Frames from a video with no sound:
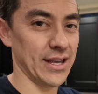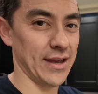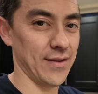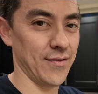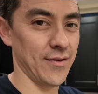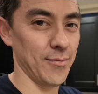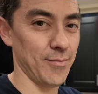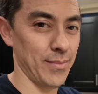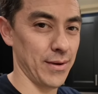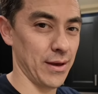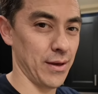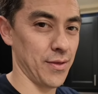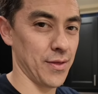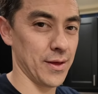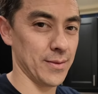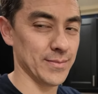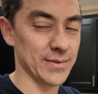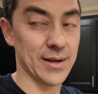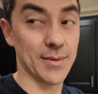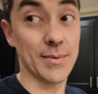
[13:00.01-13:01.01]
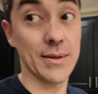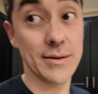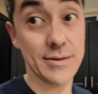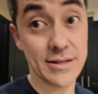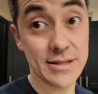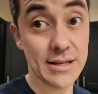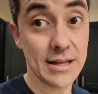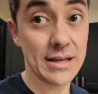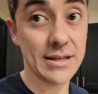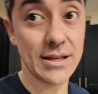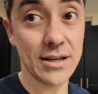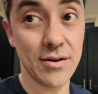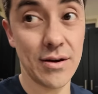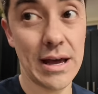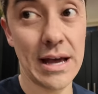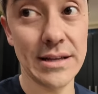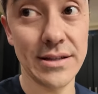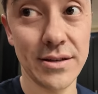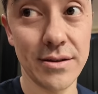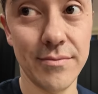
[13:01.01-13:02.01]
gave a big thumbs up. Let's let's go
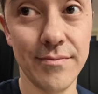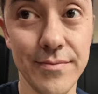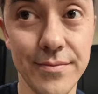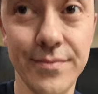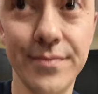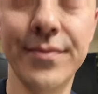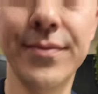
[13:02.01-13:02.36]
ask them.